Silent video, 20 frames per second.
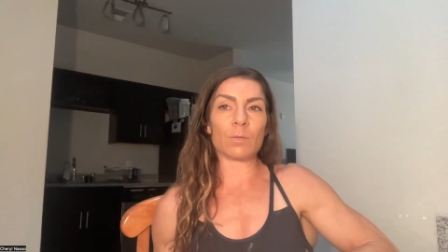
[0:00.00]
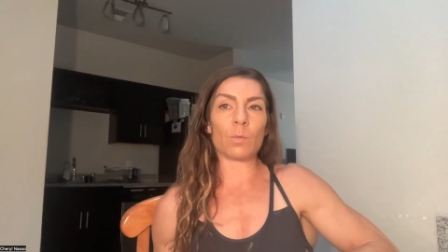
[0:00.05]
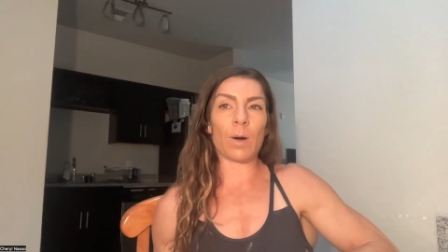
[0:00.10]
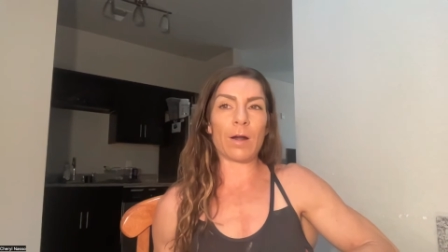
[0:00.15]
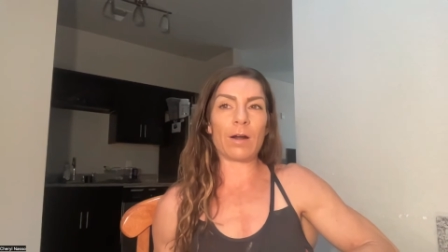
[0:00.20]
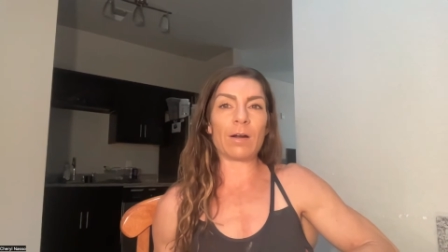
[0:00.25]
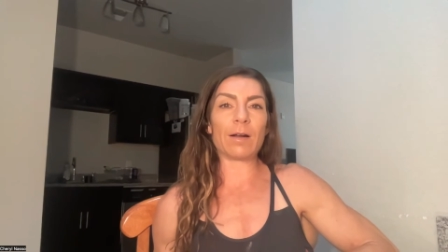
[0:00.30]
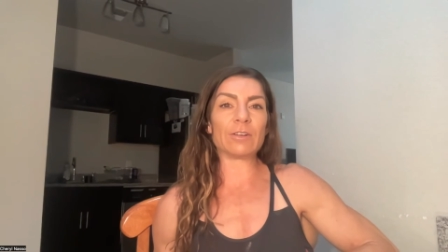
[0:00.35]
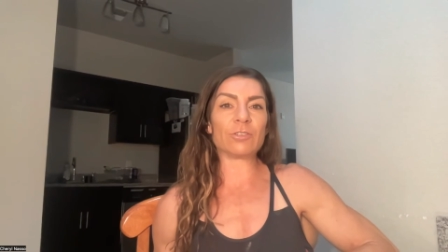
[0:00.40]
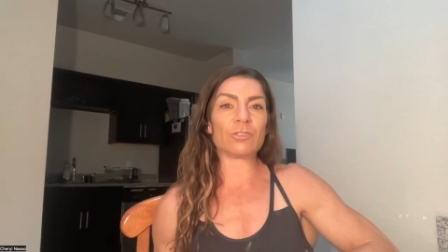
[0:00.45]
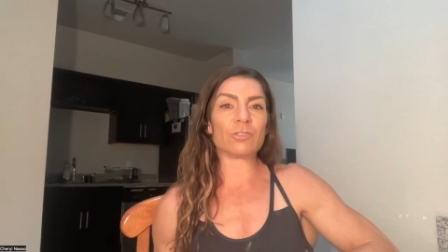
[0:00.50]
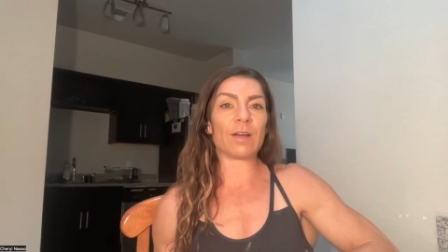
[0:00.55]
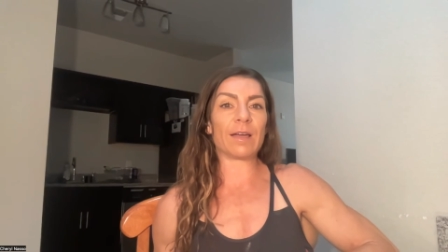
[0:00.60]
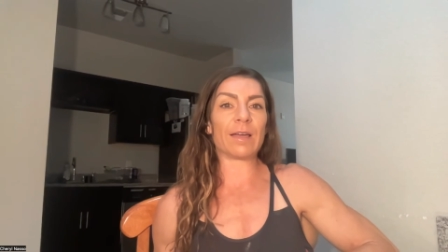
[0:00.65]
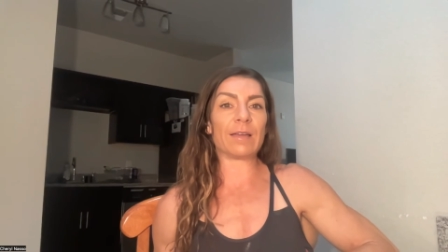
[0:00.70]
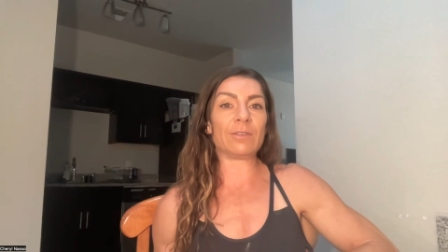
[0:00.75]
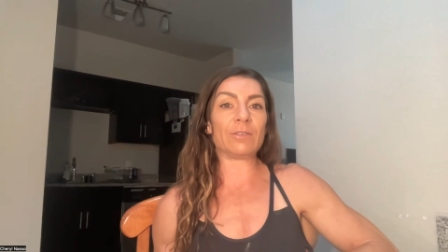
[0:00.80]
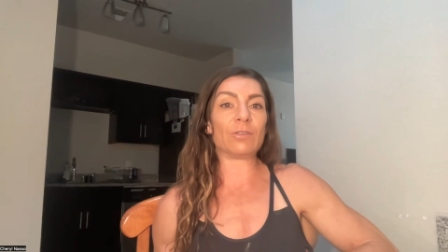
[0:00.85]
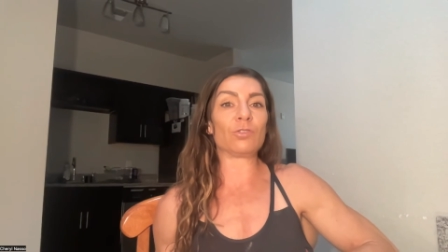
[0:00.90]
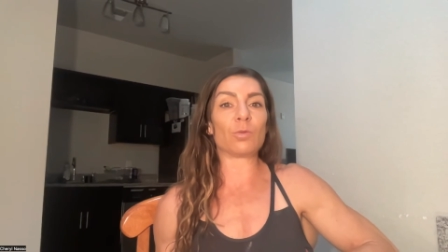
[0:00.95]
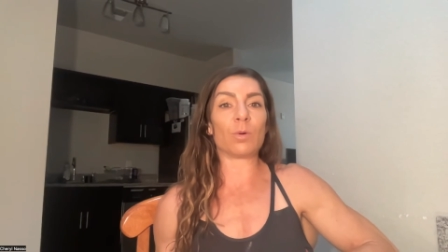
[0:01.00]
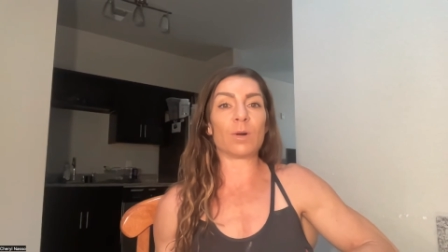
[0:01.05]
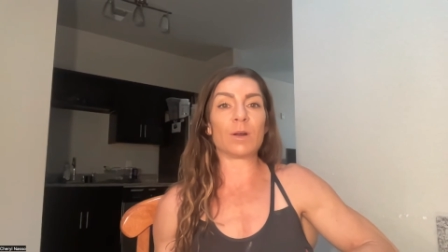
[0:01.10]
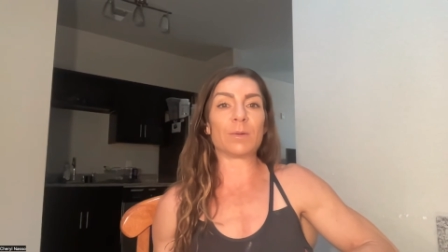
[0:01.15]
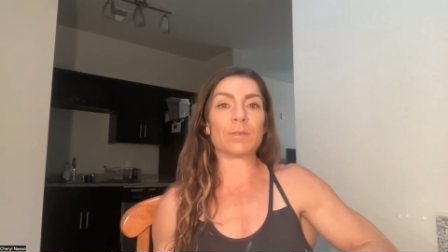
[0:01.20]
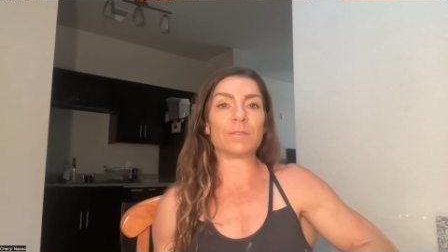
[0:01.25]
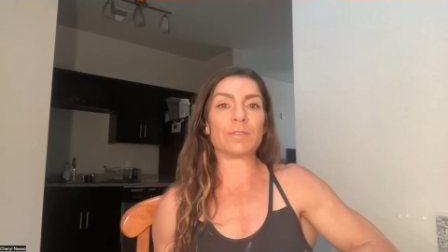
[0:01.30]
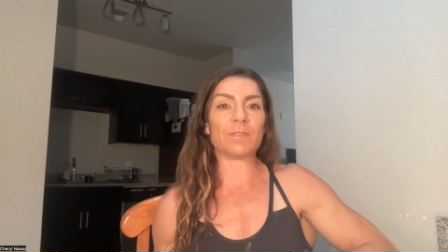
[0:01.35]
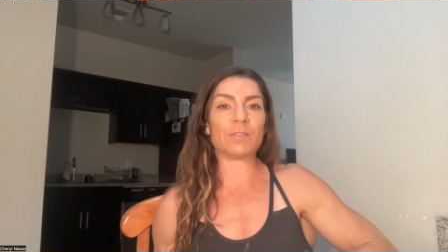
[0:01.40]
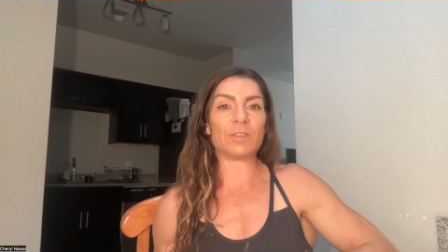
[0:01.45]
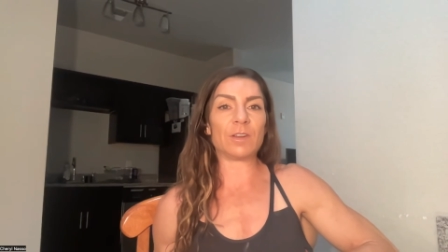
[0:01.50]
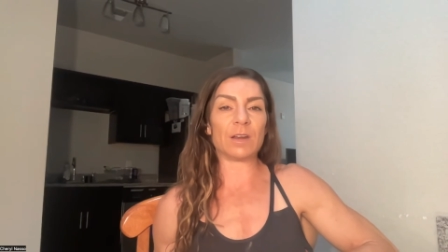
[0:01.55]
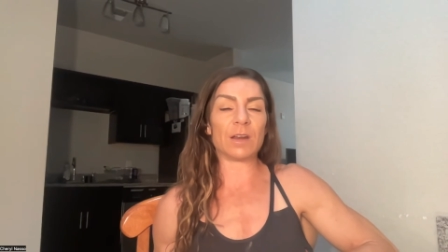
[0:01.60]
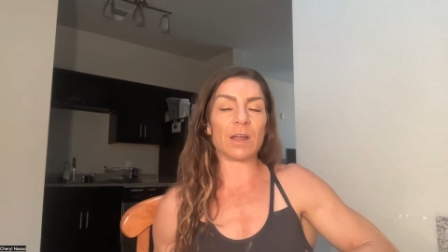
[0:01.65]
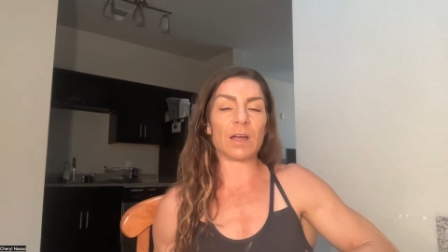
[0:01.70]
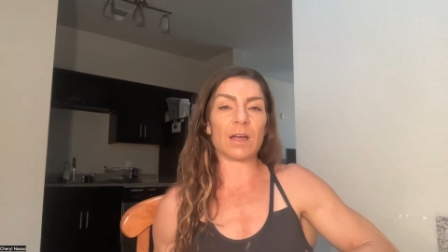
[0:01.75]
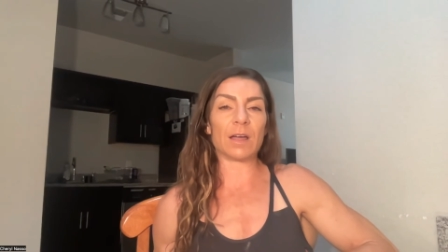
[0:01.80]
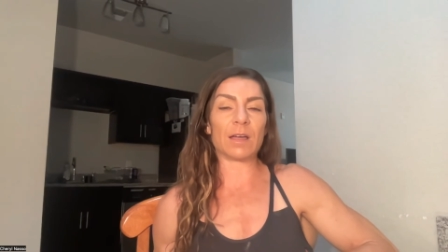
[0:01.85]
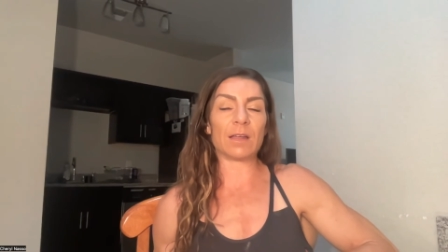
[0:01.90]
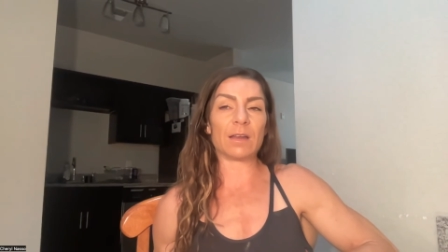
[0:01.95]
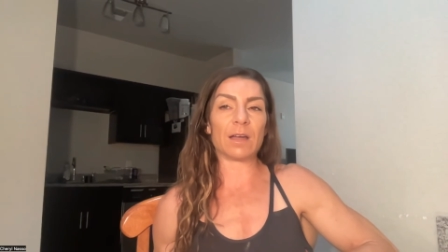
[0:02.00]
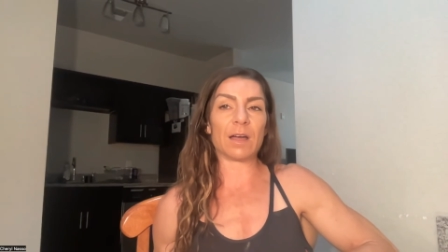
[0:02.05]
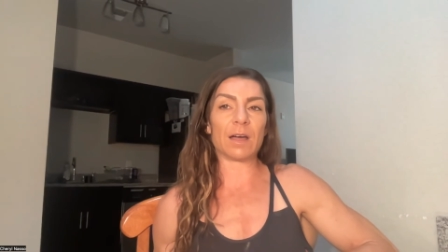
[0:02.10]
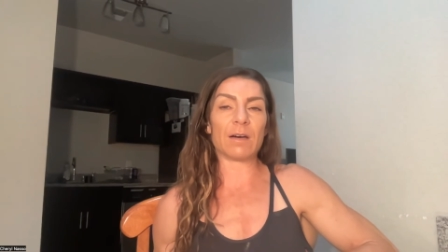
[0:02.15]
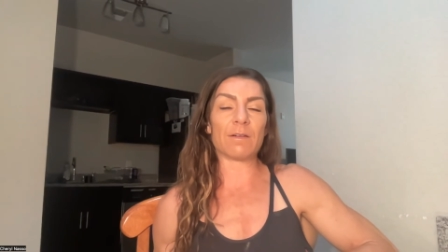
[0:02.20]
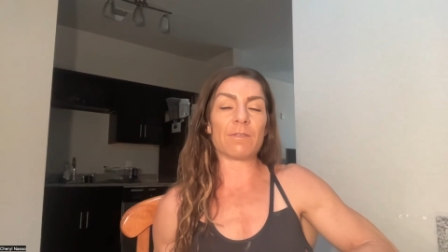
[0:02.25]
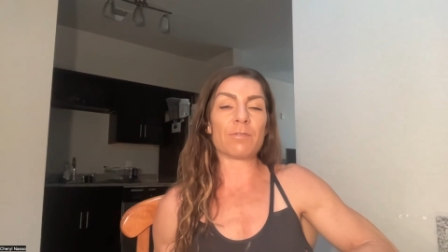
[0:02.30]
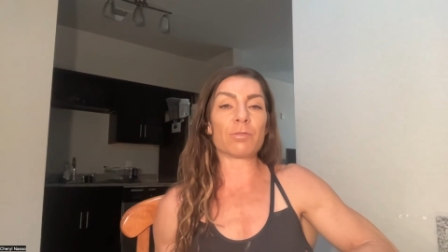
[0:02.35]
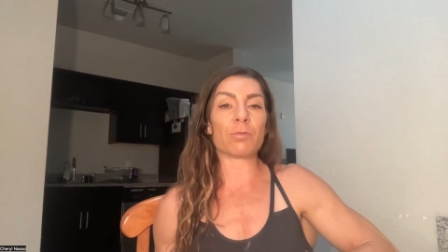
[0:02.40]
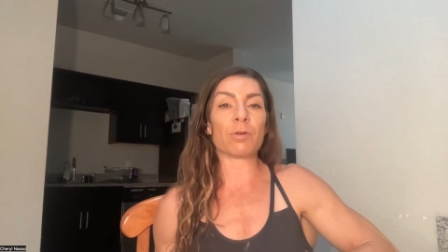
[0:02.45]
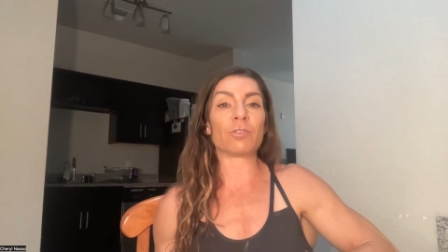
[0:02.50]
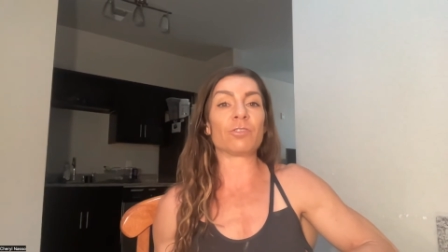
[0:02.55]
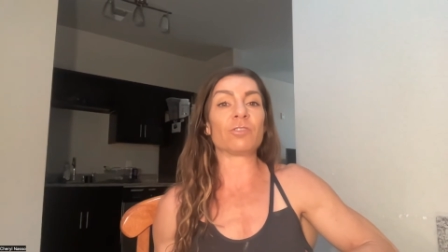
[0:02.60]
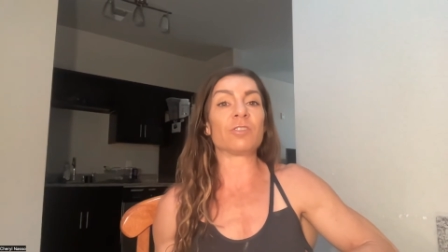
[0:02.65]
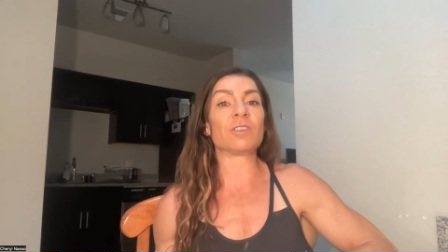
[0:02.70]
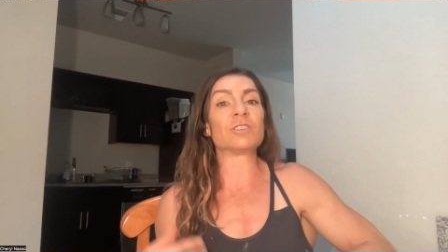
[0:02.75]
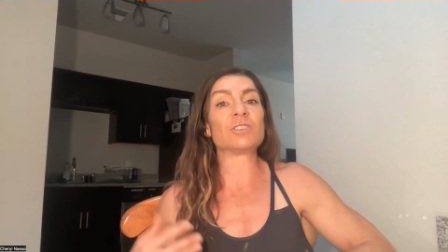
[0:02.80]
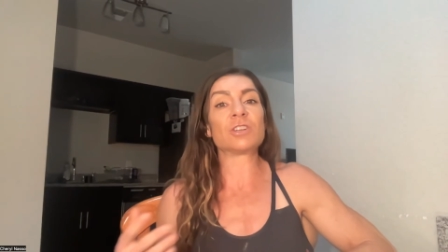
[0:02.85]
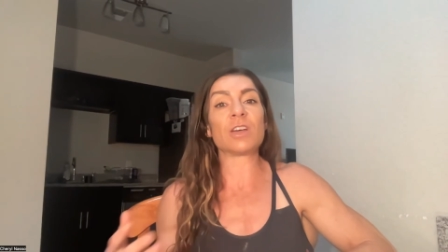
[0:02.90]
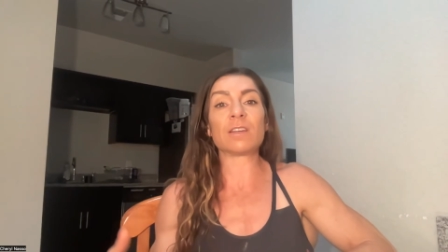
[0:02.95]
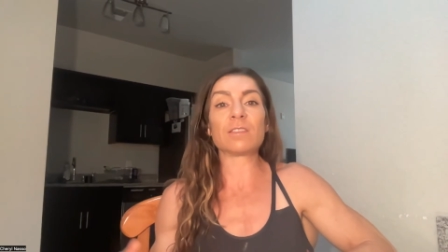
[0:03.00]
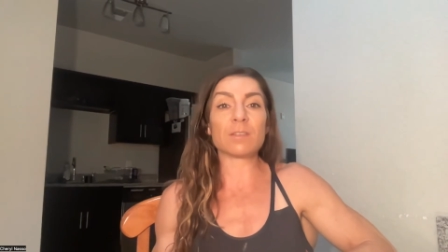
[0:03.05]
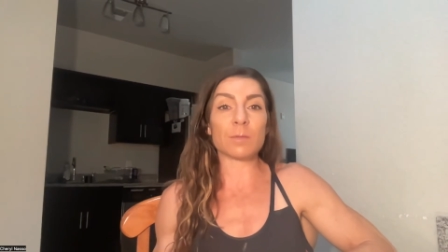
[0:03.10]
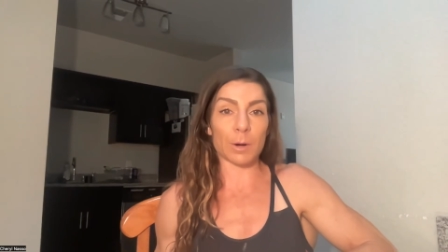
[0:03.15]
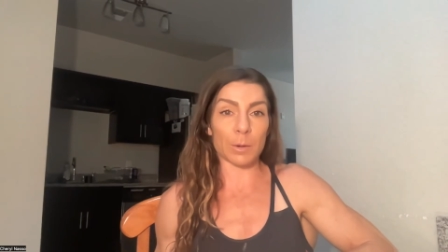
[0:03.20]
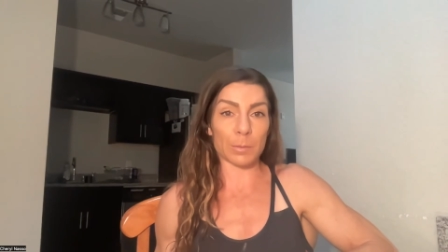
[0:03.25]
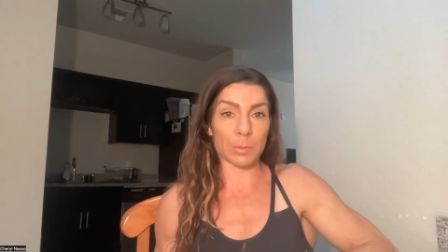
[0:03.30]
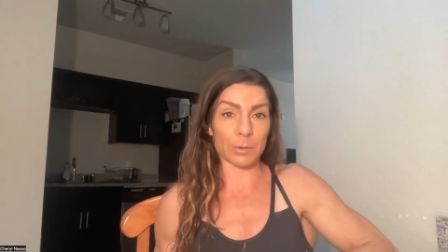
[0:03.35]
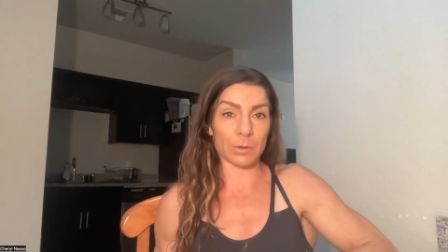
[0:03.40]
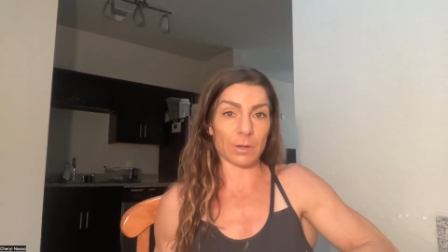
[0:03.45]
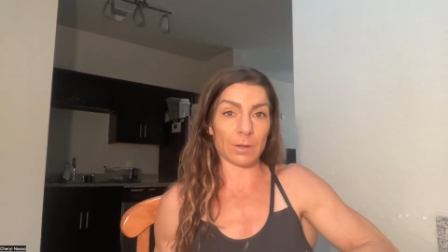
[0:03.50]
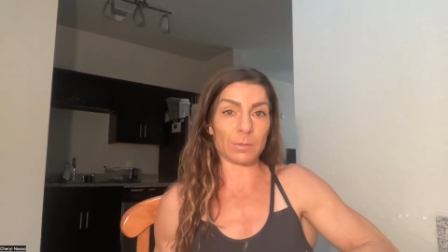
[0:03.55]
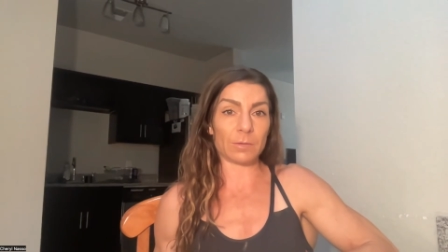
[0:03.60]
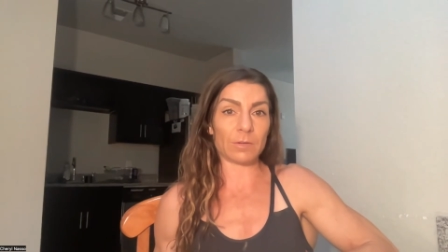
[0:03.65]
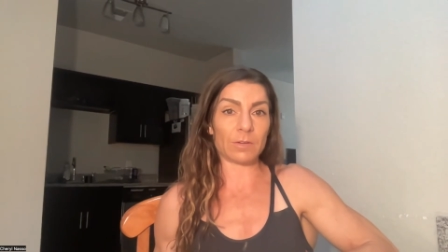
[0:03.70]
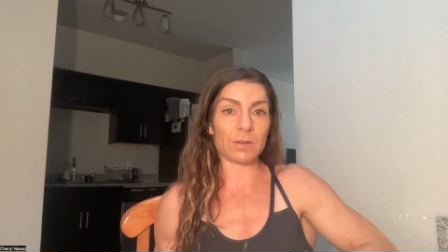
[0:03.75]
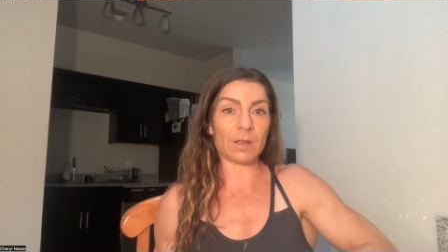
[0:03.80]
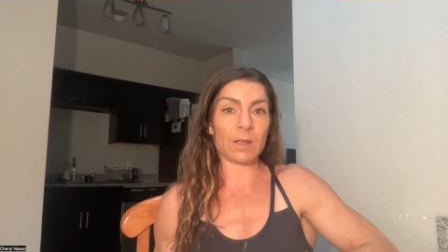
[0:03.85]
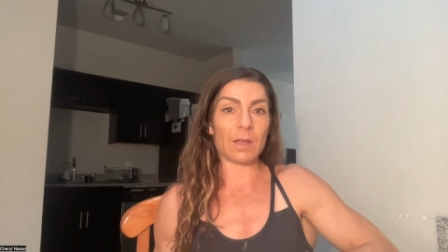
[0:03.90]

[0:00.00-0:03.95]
why don't I try and do twenty-one fifteen nine of thrusters and chest to bar pull-ups?